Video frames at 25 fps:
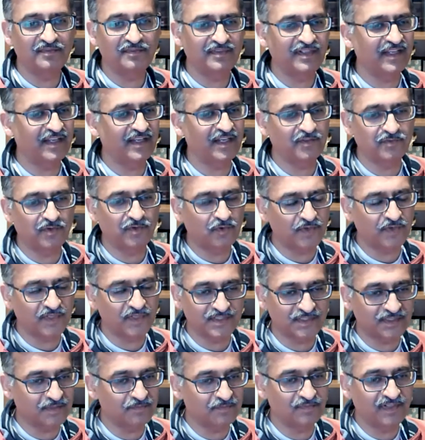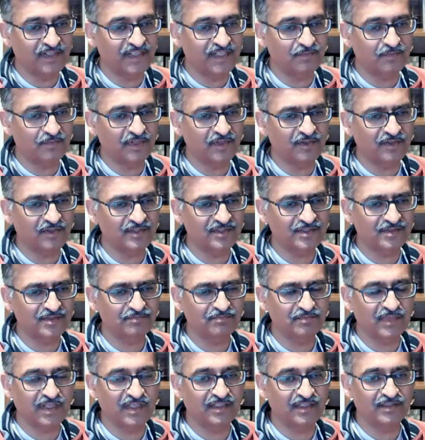take it forward as a complaint,
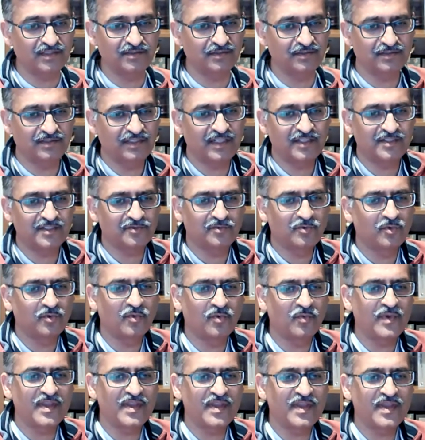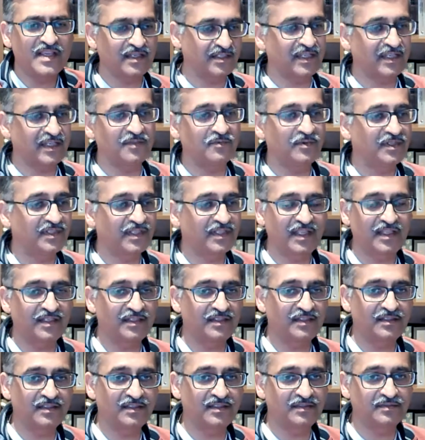because there is no way that anyone
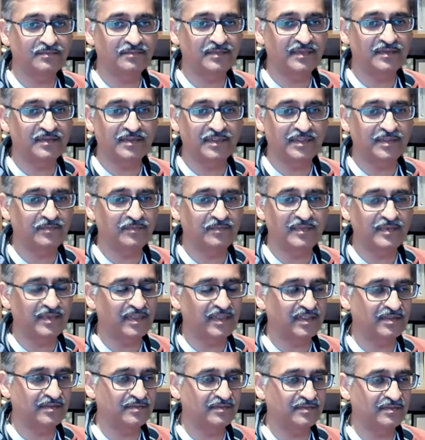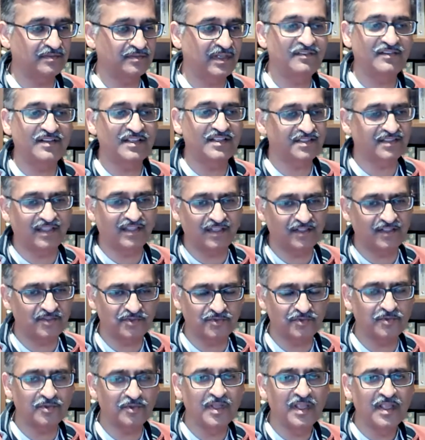can address that.
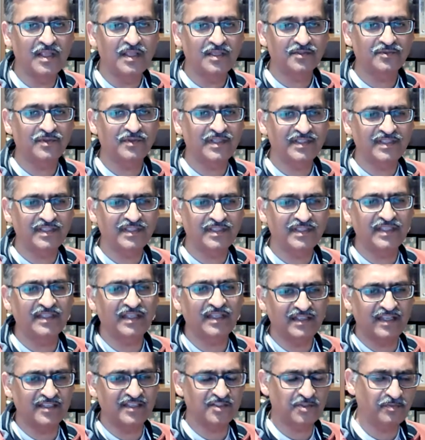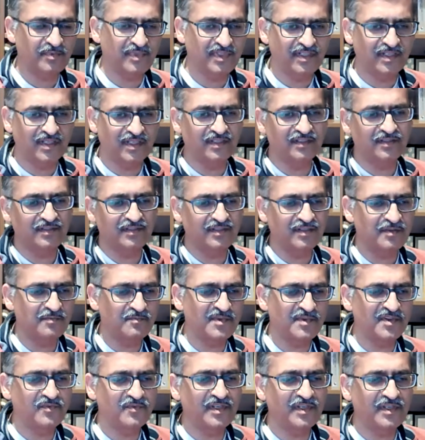So I think that has to be done
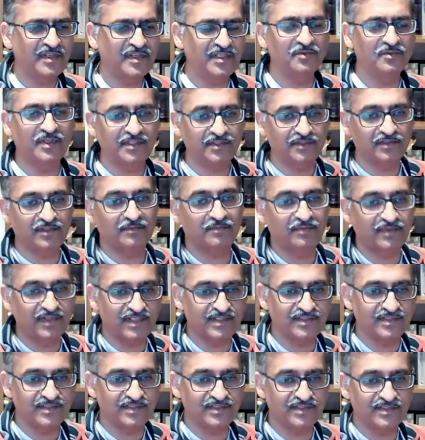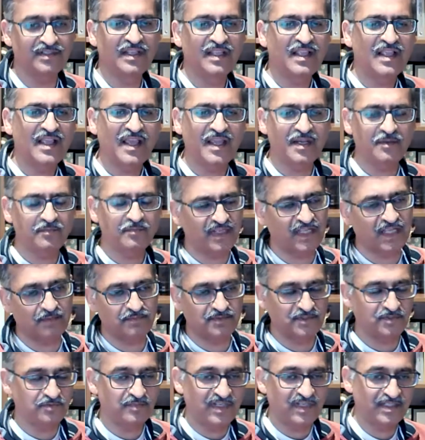between you and your appraiser, and
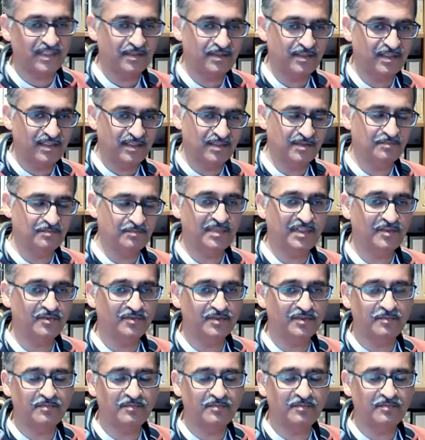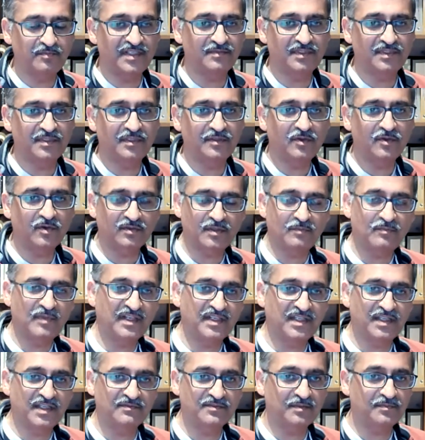perhaps you might, the doctor
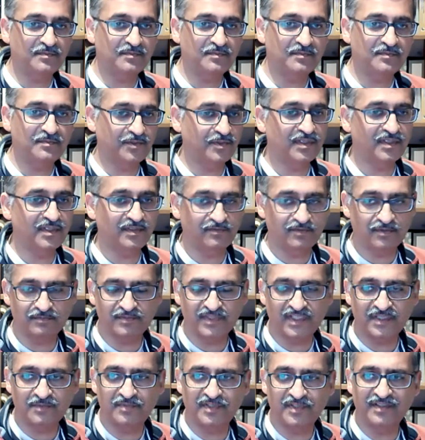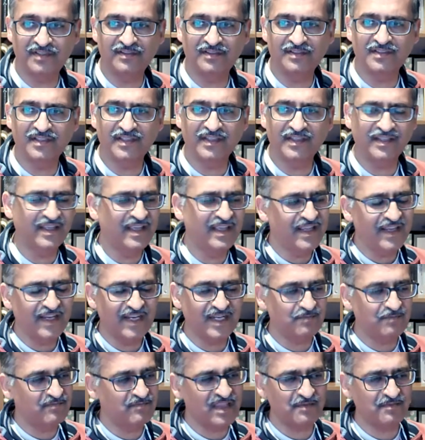might have something to learn from that particular thing.
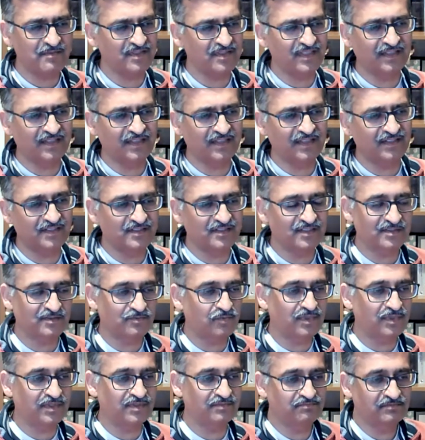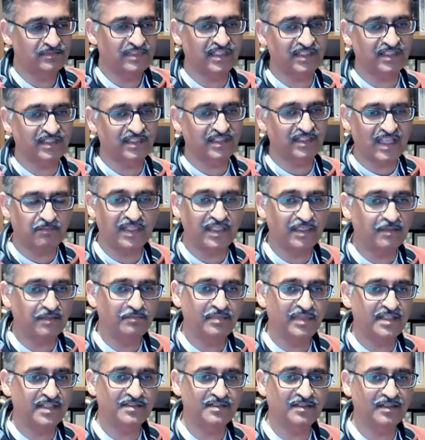It may be that it's just one unhappy
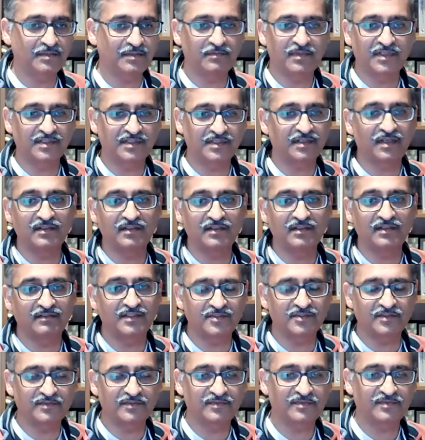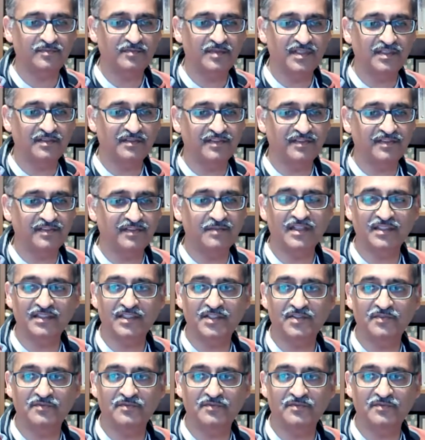patient amongst hundreds of feedback that